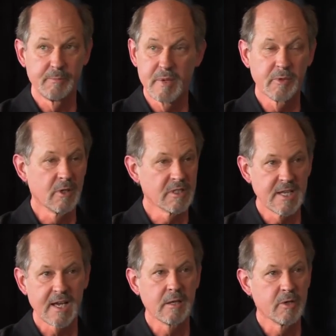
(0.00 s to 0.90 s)
people know
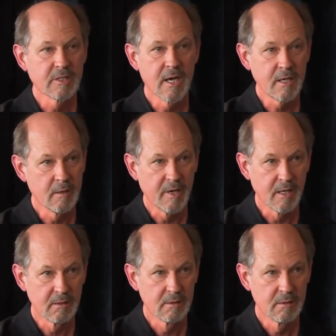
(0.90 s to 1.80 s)
exactly what you're talking
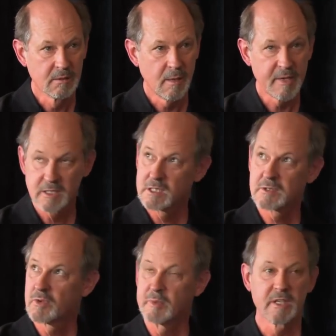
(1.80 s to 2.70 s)
about. I mean, it's
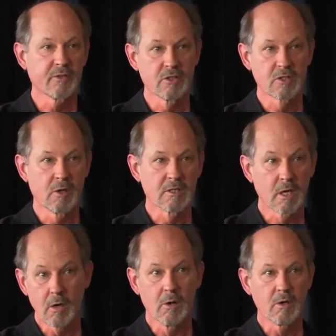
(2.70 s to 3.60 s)
just from a different
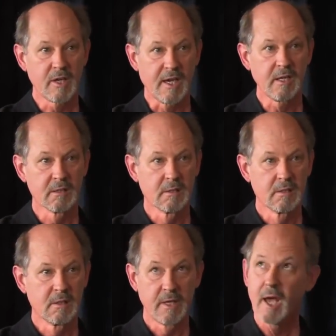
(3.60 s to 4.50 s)
source. Oh, okay.
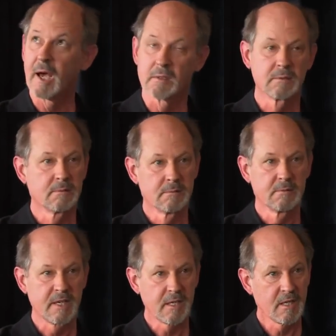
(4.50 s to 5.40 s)
Yeah,
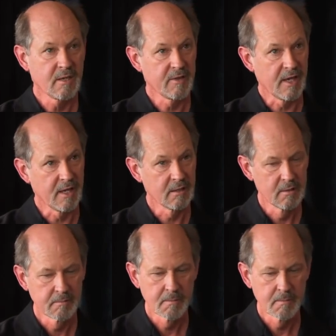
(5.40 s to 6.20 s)
I can get that.